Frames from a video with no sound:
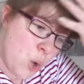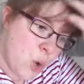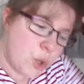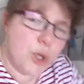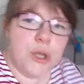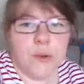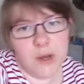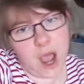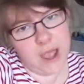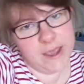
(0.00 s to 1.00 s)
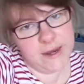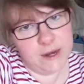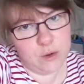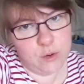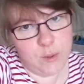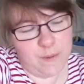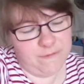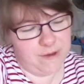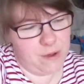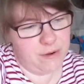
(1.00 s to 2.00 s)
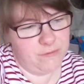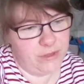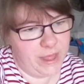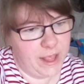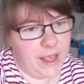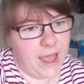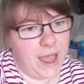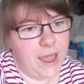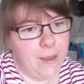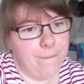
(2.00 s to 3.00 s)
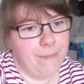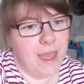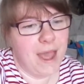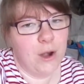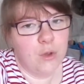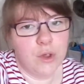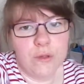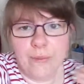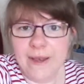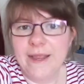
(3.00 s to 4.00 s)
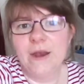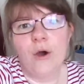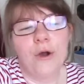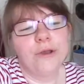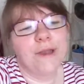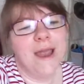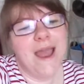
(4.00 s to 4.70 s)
not so tired and not so puffed out and everything, and not so sweaty and hot.